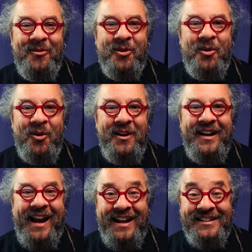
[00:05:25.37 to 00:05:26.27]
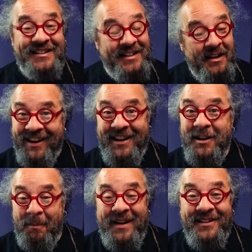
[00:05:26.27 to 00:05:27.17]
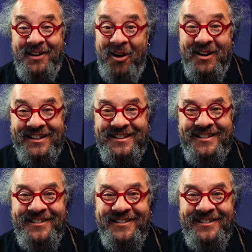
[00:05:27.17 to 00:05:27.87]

recording as an independent artist.